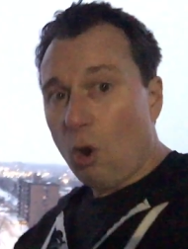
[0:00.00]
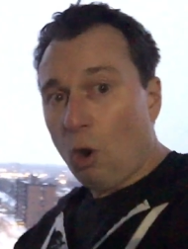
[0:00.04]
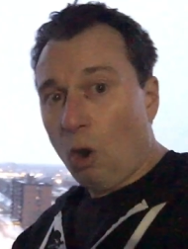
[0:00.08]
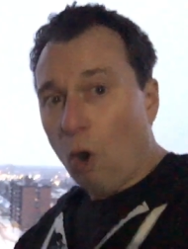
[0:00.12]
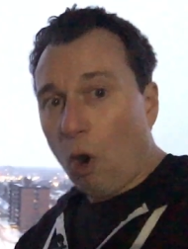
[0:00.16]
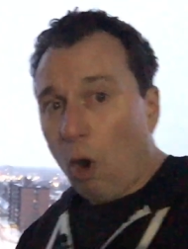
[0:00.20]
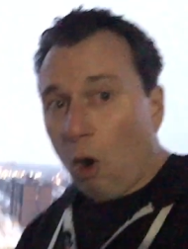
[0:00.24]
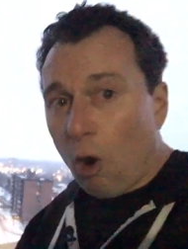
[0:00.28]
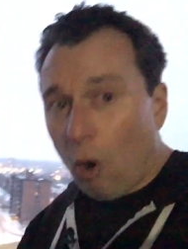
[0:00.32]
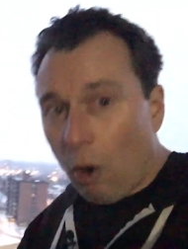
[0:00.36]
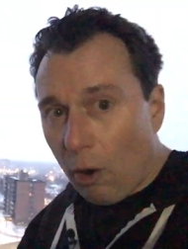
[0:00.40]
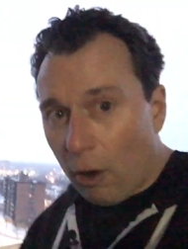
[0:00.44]

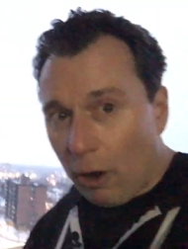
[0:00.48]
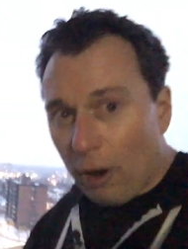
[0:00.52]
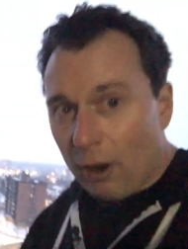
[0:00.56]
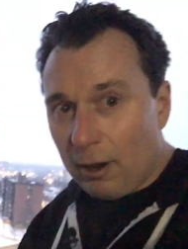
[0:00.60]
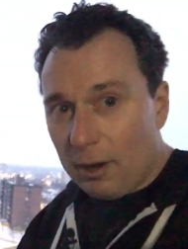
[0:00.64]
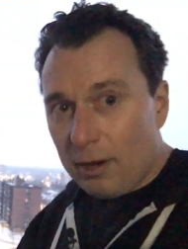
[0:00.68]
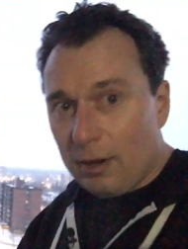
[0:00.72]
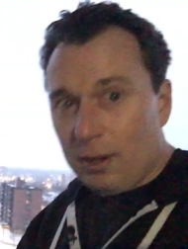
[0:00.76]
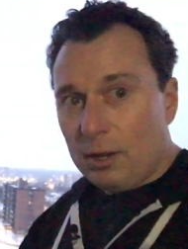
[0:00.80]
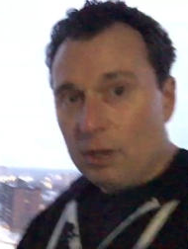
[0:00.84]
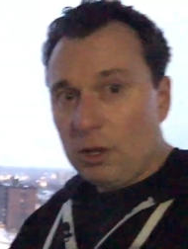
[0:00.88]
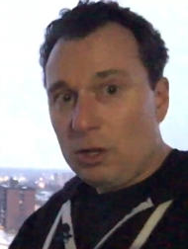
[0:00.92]

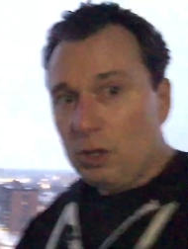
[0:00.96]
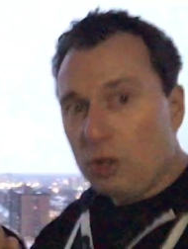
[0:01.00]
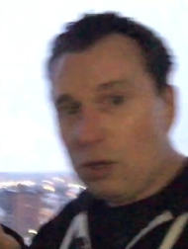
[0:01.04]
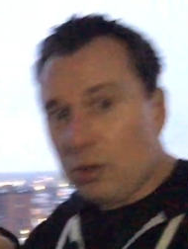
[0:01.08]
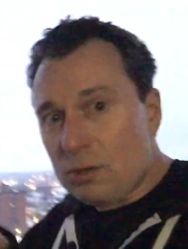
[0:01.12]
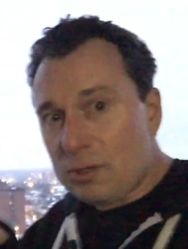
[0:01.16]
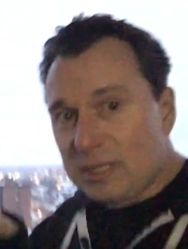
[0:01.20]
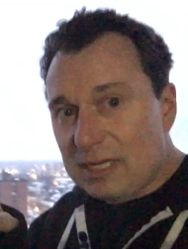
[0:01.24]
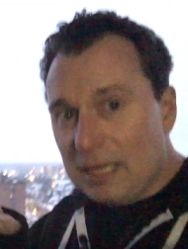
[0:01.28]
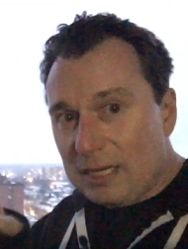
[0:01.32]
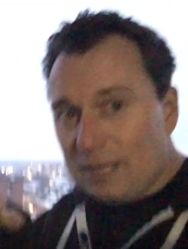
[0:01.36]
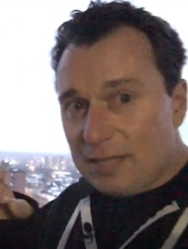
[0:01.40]
or
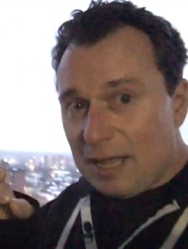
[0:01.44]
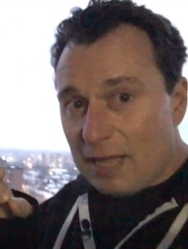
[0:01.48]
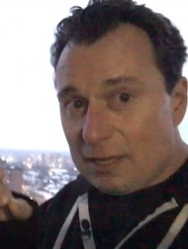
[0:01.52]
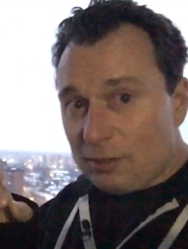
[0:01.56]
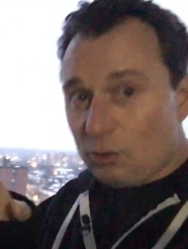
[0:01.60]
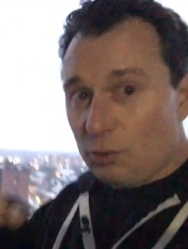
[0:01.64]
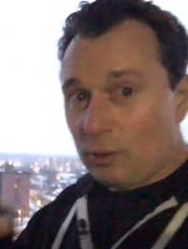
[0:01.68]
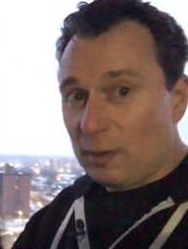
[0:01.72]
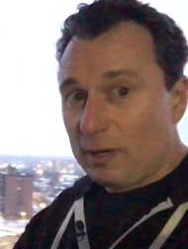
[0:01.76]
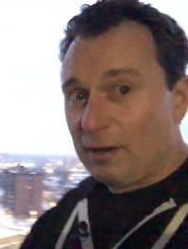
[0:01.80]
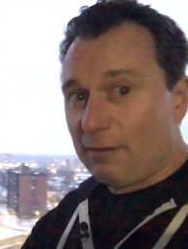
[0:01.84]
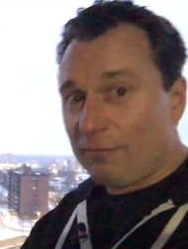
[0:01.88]
using that
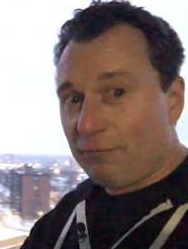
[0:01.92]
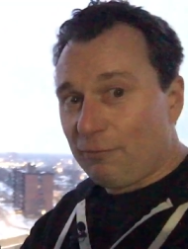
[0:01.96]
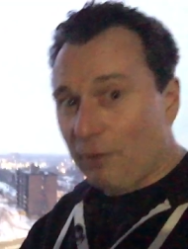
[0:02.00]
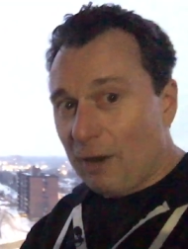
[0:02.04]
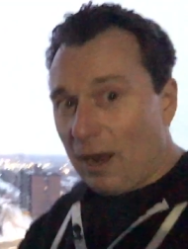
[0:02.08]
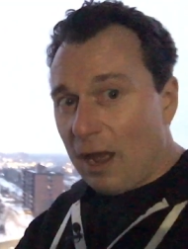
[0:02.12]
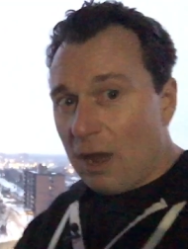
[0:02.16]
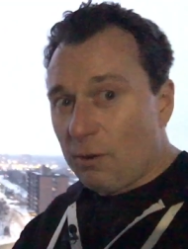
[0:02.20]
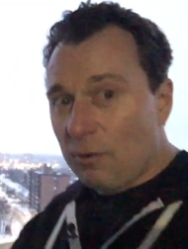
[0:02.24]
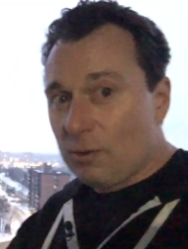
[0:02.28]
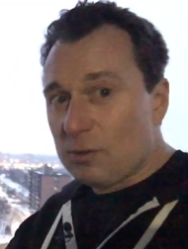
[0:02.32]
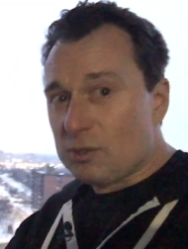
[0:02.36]
twenty-four
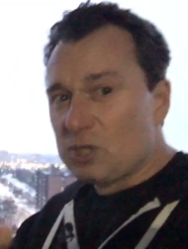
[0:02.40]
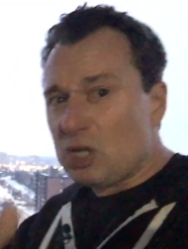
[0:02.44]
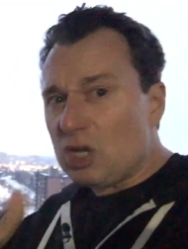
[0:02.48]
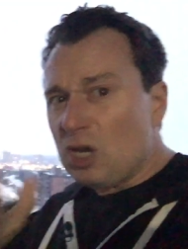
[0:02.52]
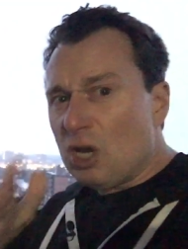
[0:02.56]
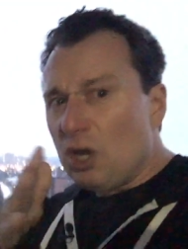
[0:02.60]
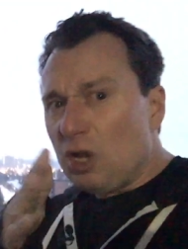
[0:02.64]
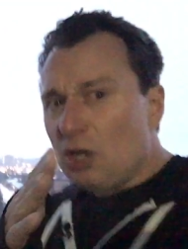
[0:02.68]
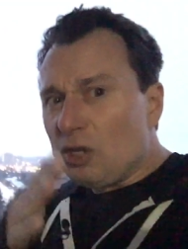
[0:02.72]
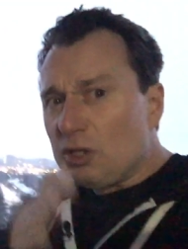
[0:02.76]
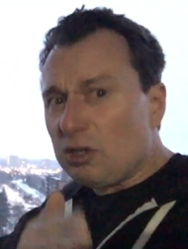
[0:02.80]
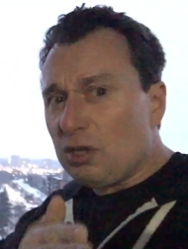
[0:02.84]
hours
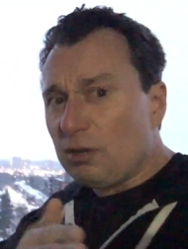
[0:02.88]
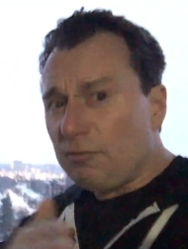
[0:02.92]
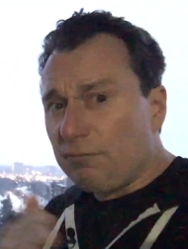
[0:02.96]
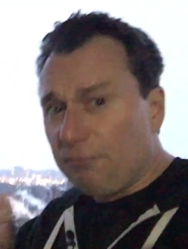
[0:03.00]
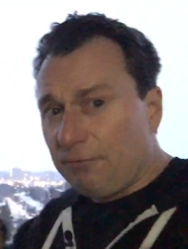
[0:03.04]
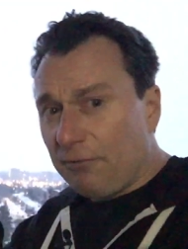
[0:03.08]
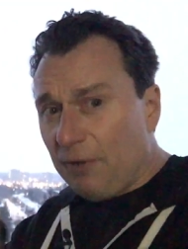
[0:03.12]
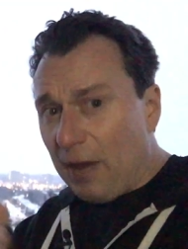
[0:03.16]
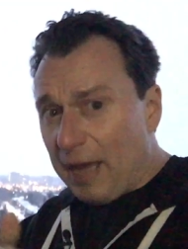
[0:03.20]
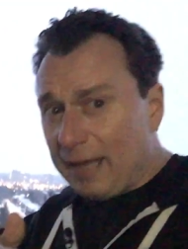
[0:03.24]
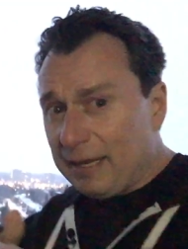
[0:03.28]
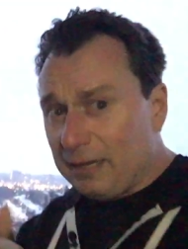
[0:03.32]
to
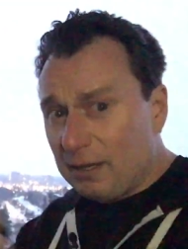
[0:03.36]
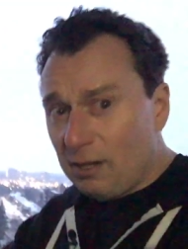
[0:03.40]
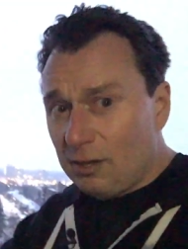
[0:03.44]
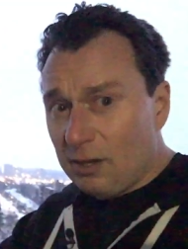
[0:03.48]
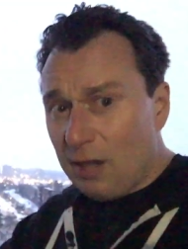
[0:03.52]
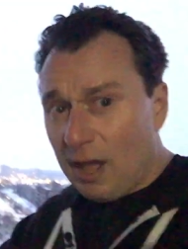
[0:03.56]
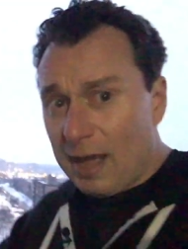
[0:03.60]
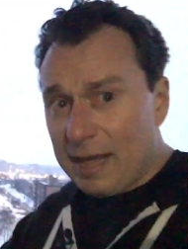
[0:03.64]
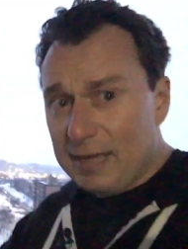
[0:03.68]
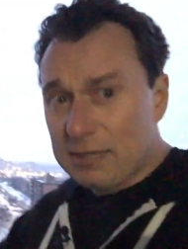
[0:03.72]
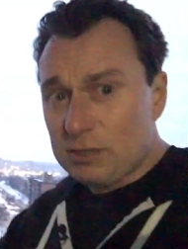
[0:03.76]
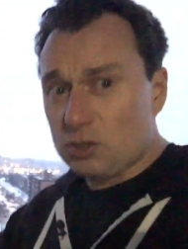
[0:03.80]

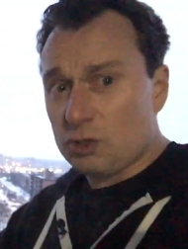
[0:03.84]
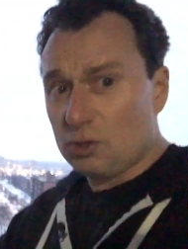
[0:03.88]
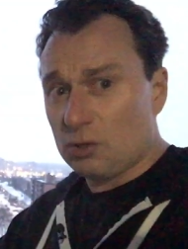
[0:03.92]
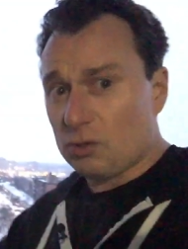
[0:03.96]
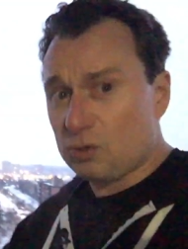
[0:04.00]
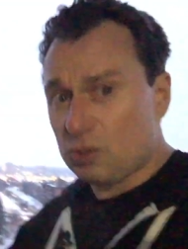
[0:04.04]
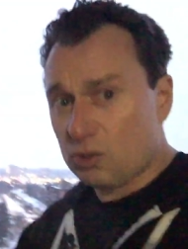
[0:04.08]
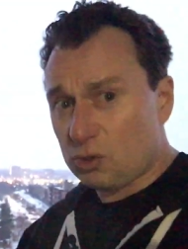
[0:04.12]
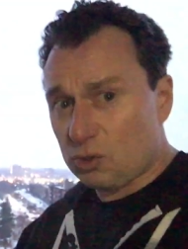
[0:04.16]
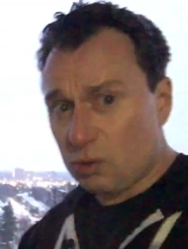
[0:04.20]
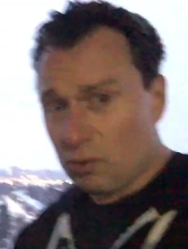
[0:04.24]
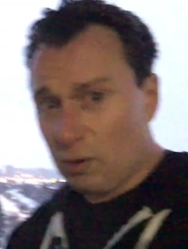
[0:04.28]
finalize your
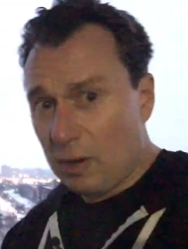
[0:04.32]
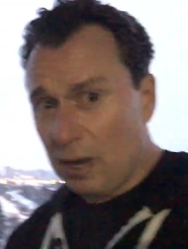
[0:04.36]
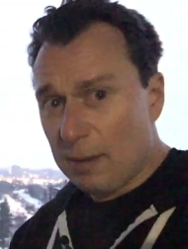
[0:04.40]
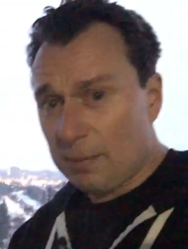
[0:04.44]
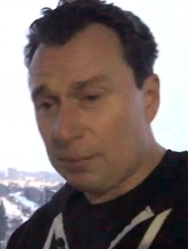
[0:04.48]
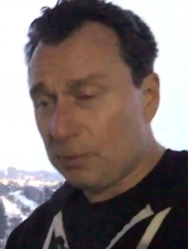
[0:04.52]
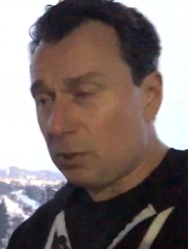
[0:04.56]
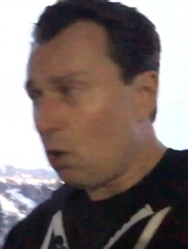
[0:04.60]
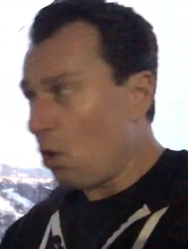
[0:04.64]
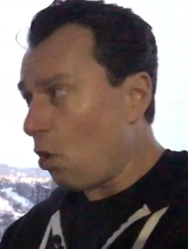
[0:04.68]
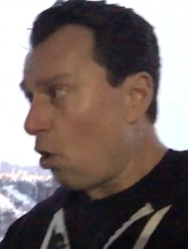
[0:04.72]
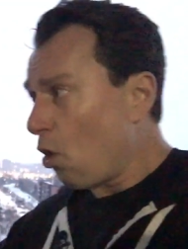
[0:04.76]

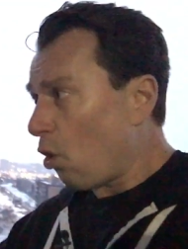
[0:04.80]
script,